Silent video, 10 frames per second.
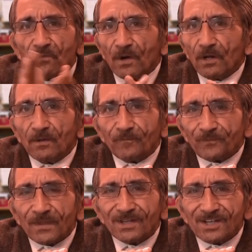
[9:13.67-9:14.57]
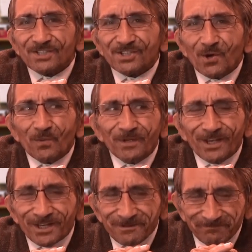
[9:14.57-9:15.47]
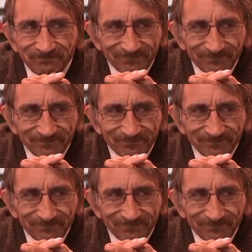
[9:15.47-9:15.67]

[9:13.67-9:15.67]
well, so be it.